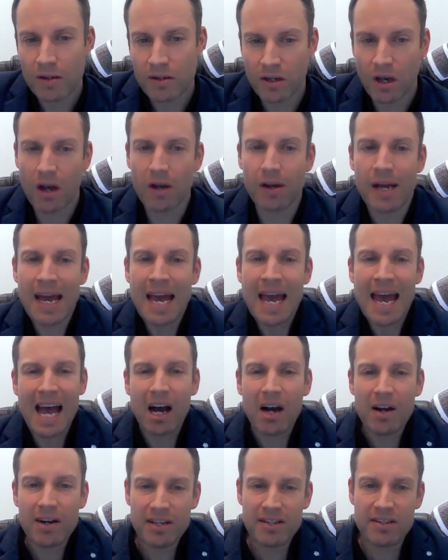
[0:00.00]
So
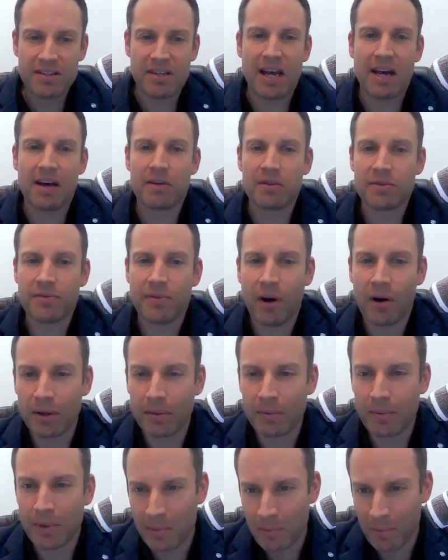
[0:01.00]
how does sales
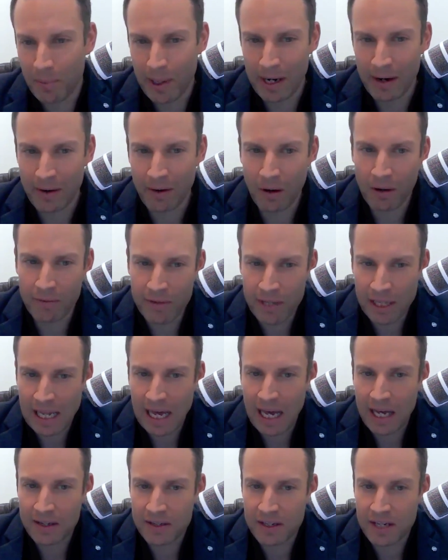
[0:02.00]
volume compare over the
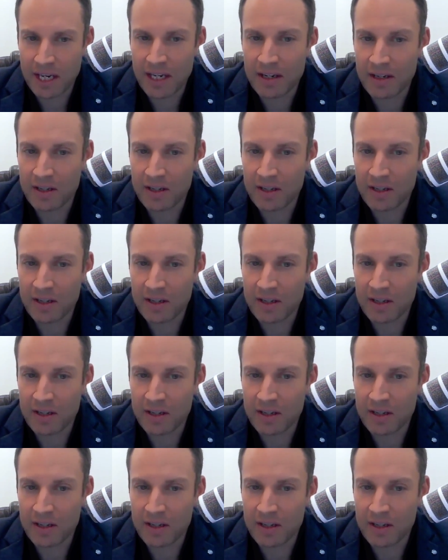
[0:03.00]
last year?